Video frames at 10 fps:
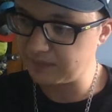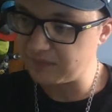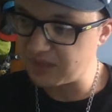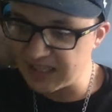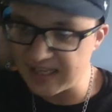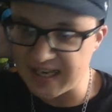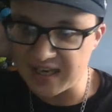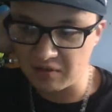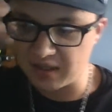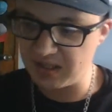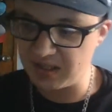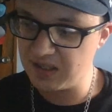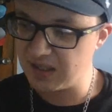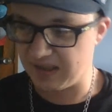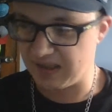And the next one
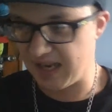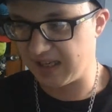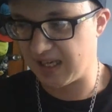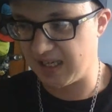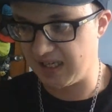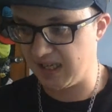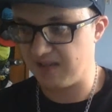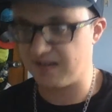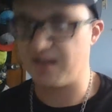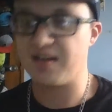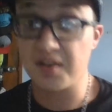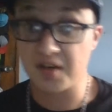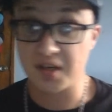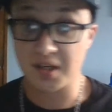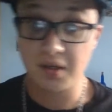that I got is
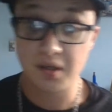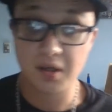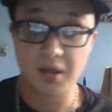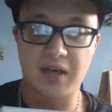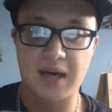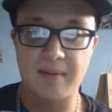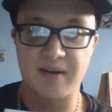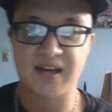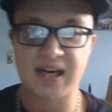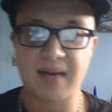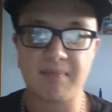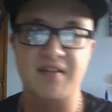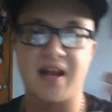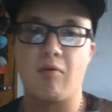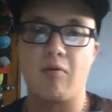another comic I got
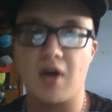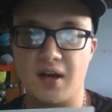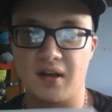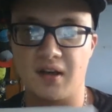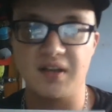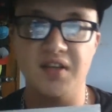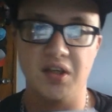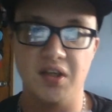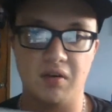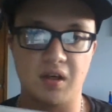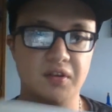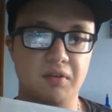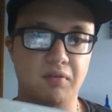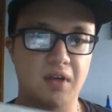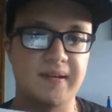because I want to continue on to
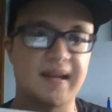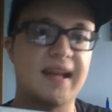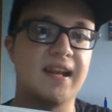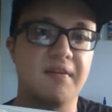the run, because I love